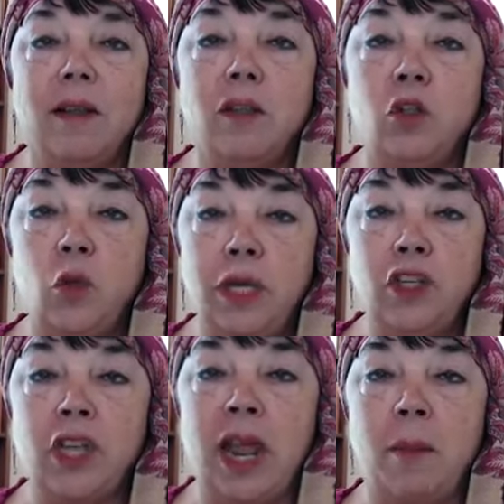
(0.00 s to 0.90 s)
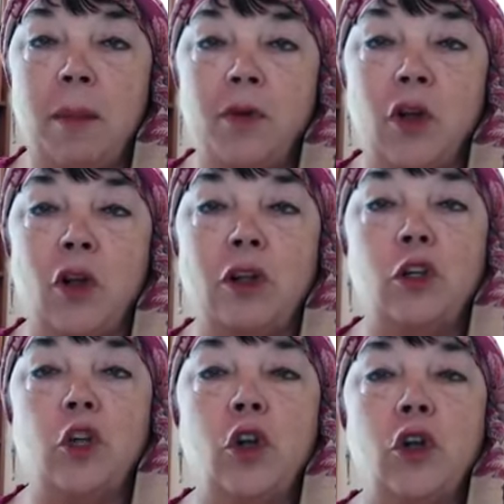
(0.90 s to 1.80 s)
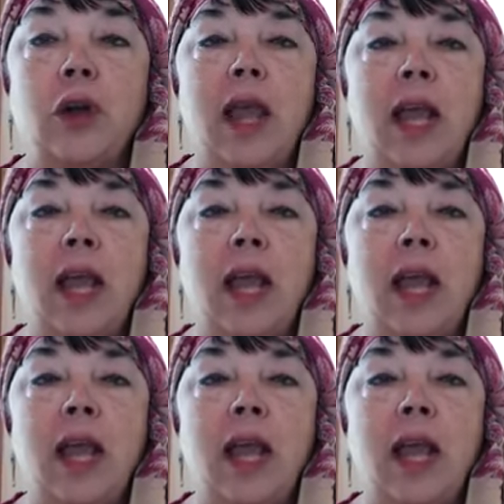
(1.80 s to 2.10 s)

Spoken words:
So each came up to her in turn,